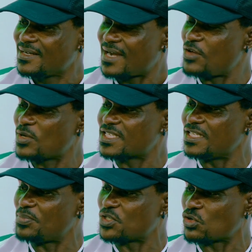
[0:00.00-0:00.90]
Are you getting the
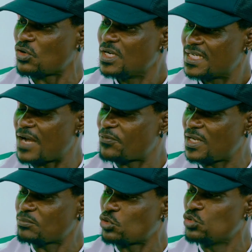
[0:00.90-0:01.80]
picture? Now, for
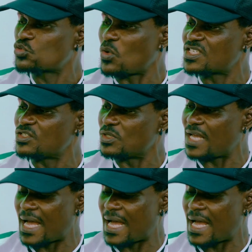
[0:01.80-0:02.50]
them to lose 1-0,